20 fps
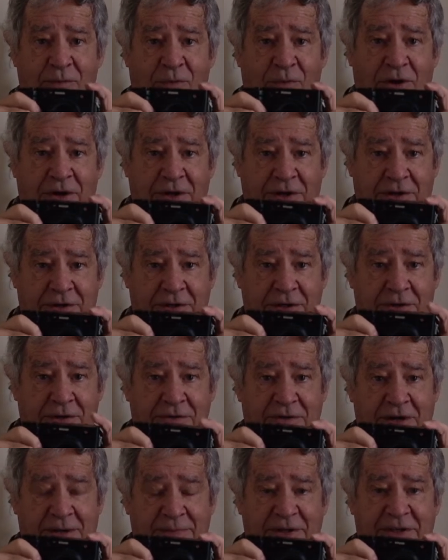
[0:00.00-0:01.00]
what
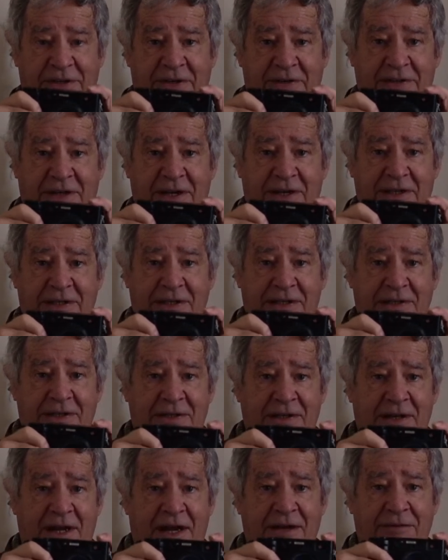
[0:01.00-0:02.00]
your image is going to
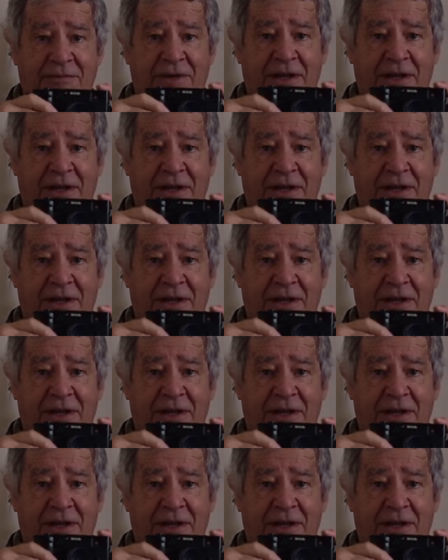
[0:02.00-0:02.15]
look like,